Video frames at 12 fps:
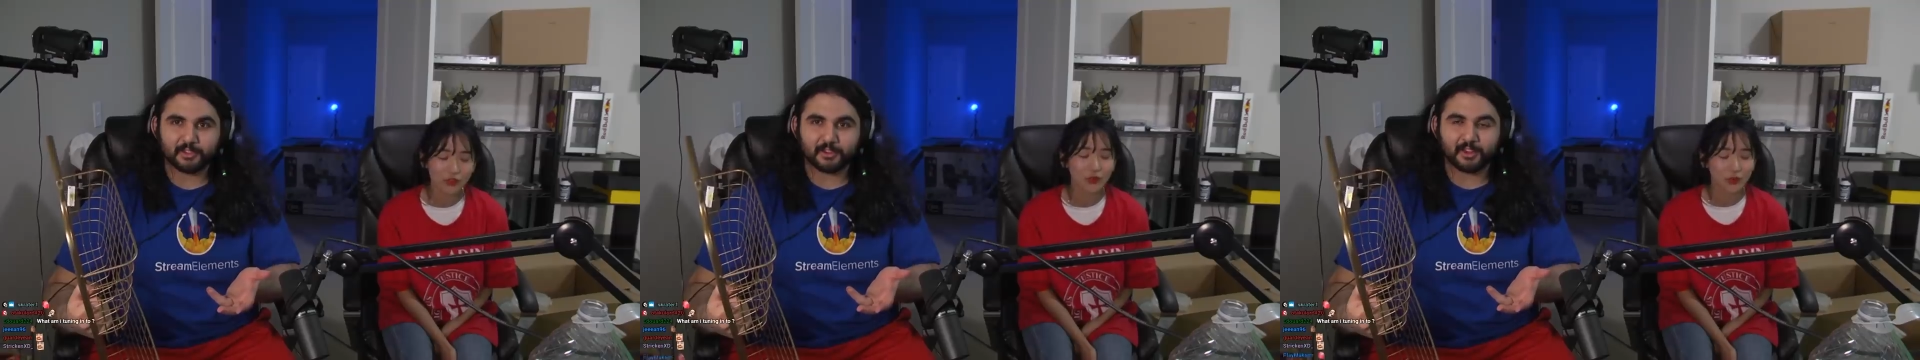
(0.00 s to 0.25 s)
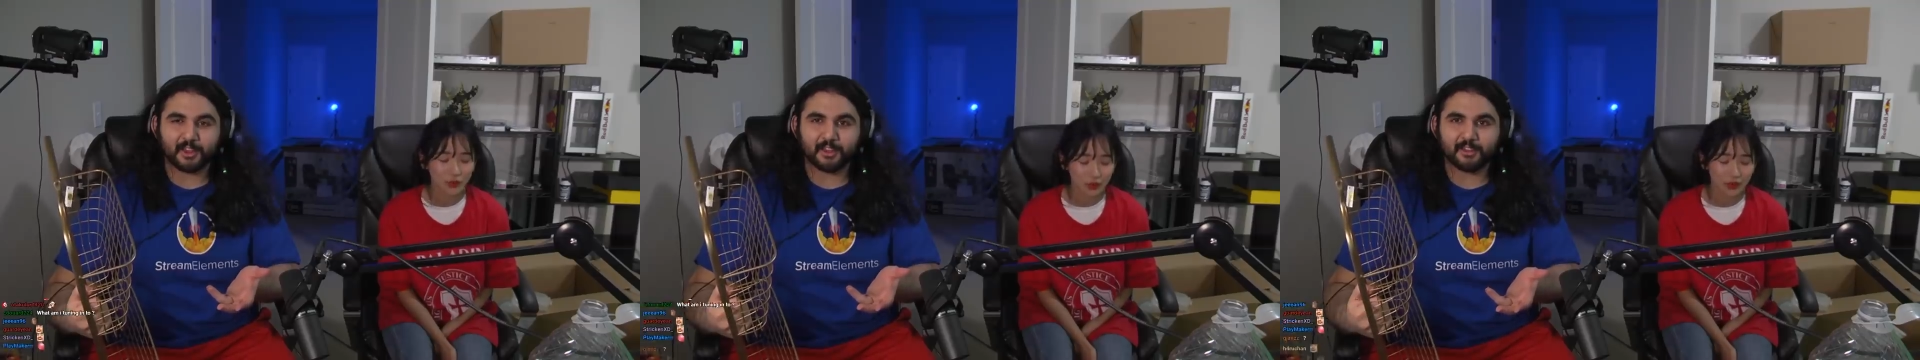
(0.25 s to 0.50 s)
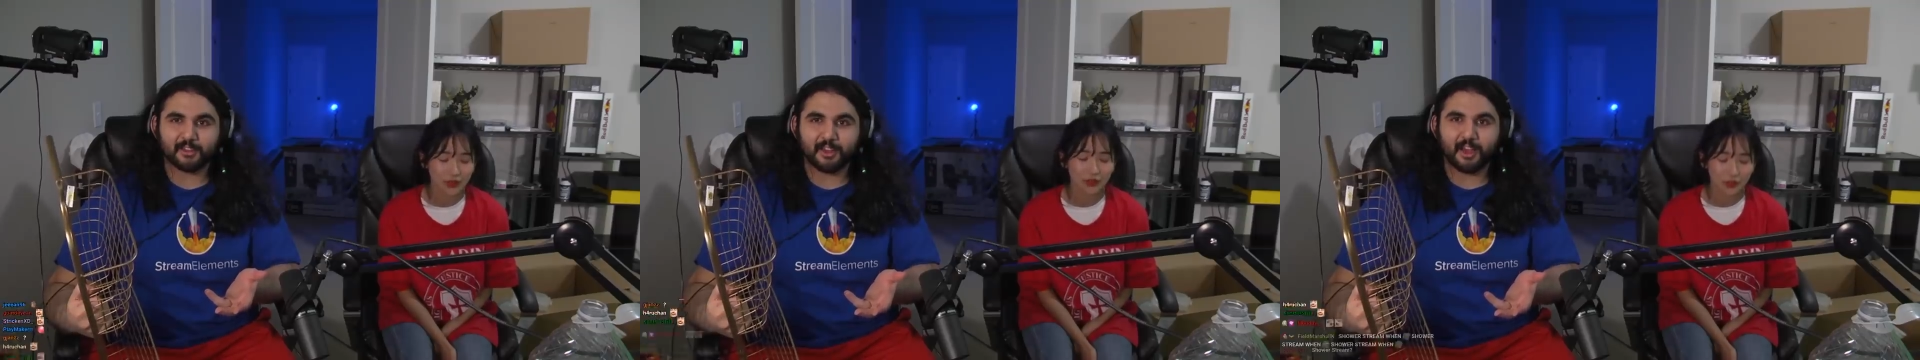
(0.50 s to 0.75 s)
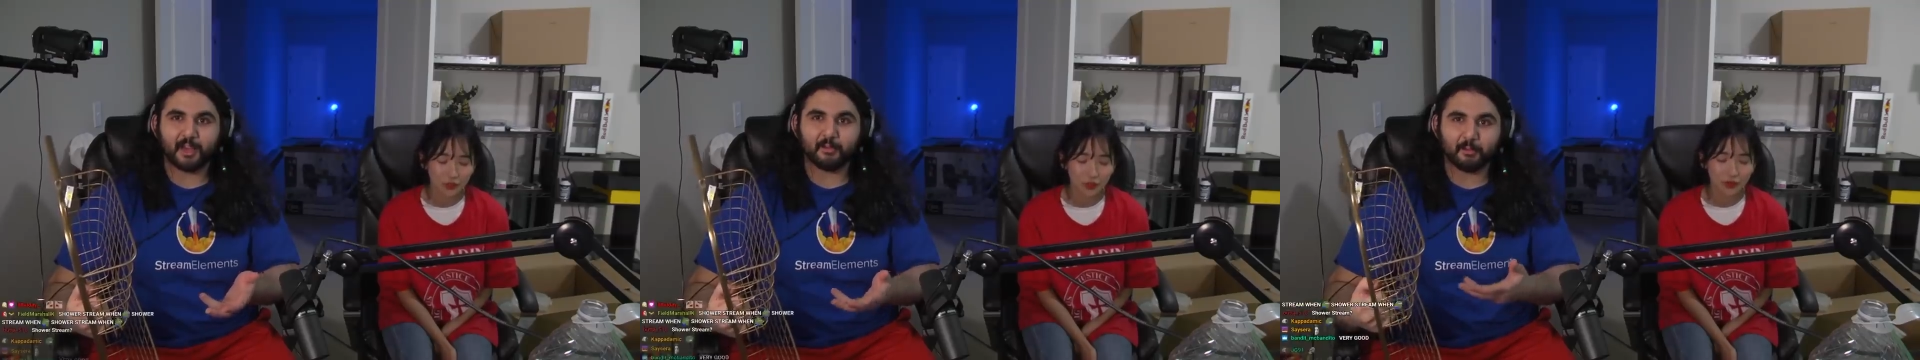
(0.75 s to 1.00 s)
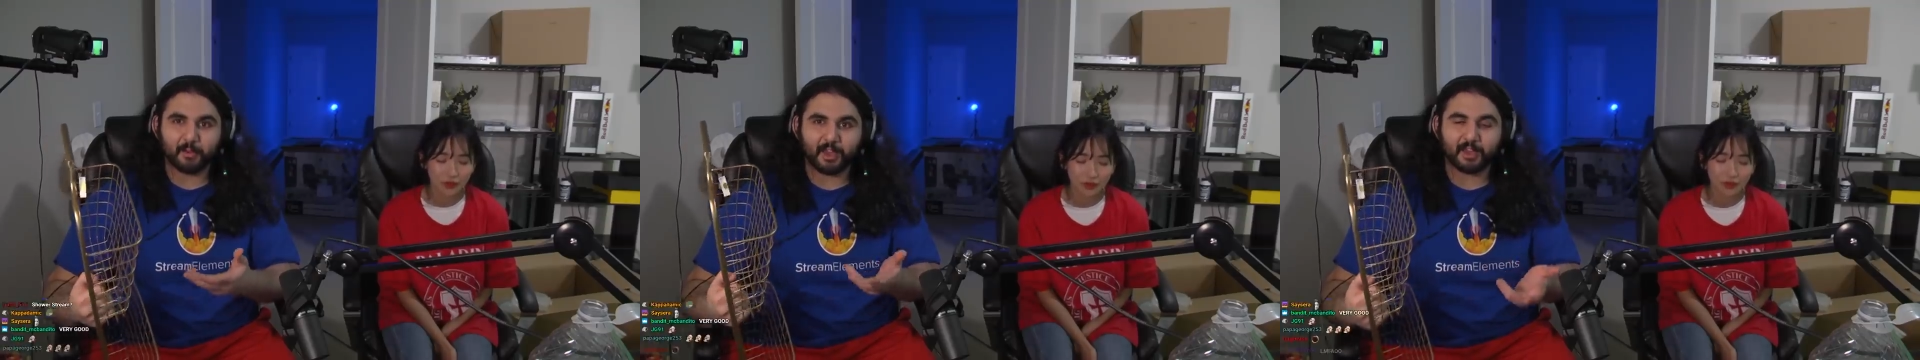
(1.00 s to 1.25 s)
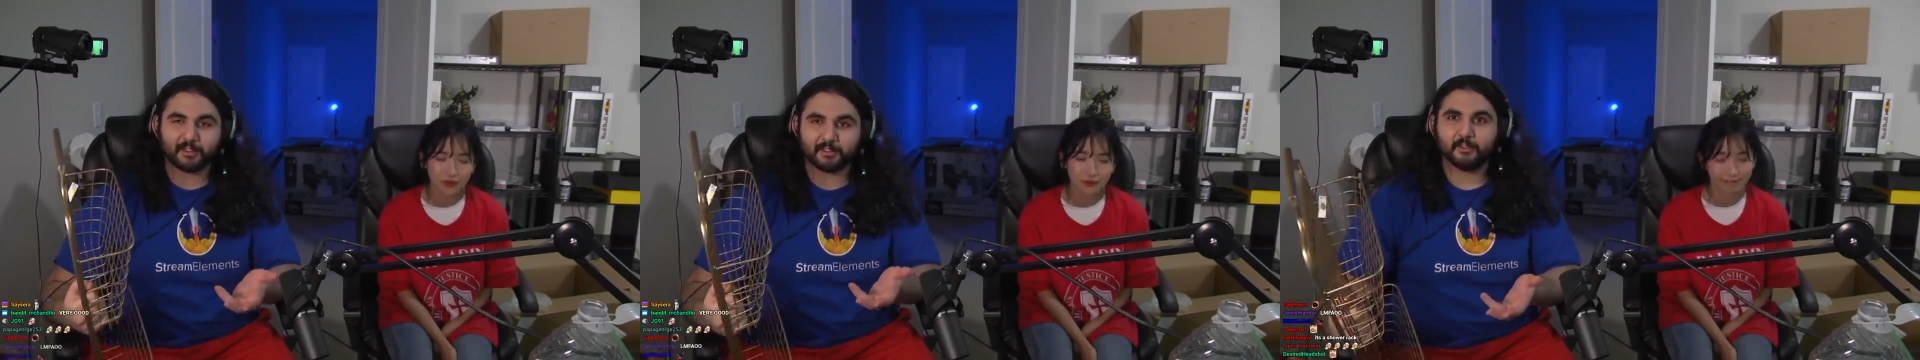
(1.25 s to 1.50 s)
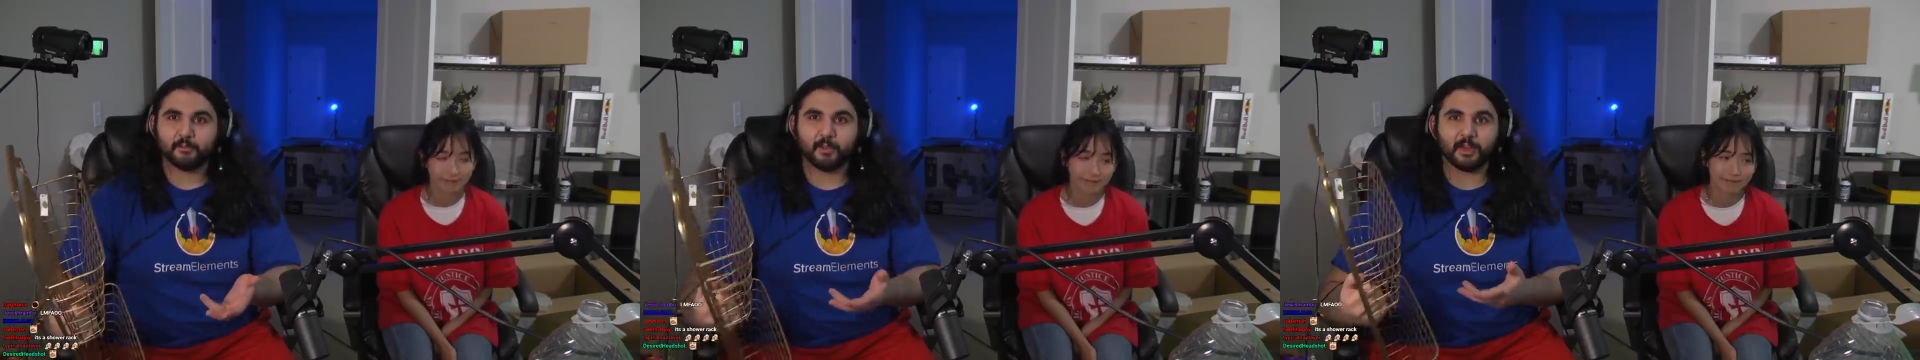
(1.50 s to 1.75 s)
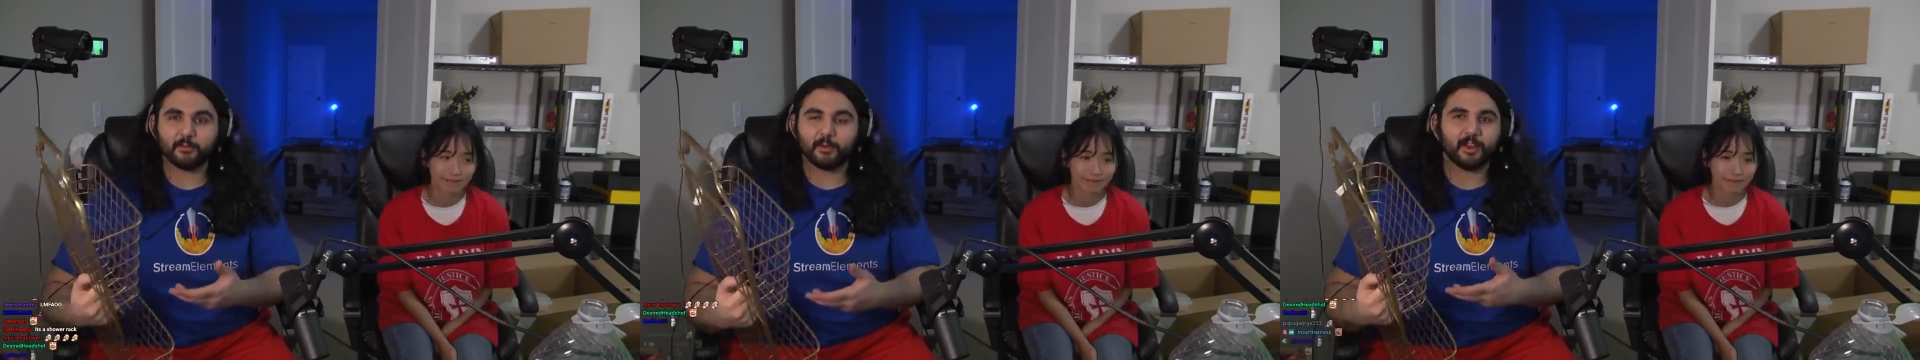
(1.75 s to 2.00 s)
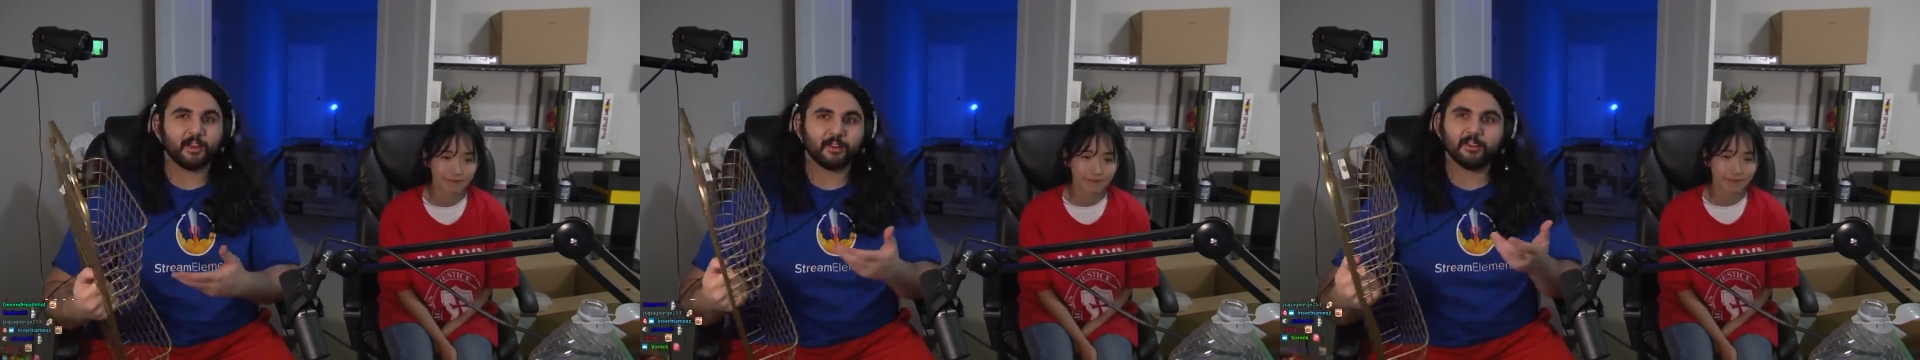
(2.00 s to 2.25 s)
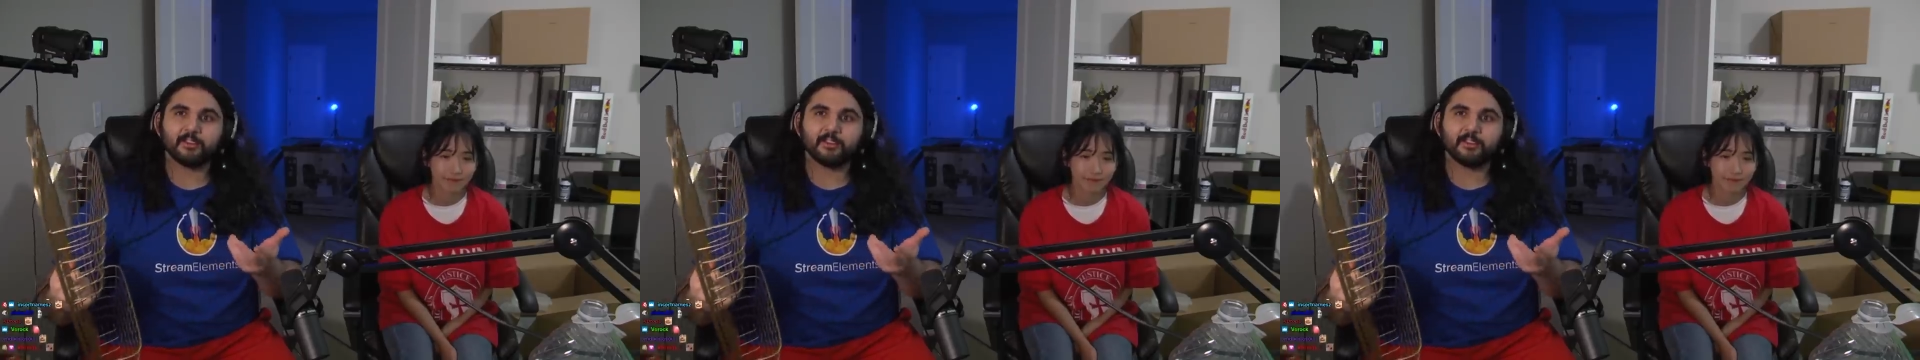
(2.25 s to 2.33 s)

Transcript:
Speaker 1: okay? I am a man. Men wear